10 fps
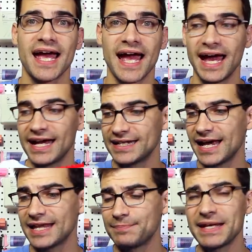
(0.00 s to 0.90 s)
and
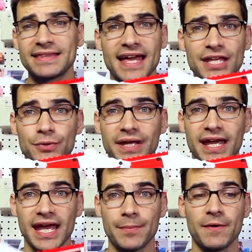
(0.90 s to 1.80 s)
big thank you to
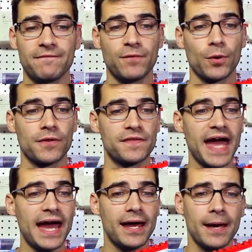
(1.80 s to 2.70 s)
him for
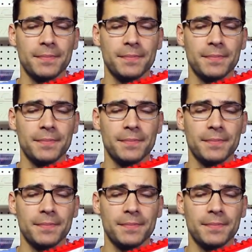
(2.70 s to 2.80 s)
that.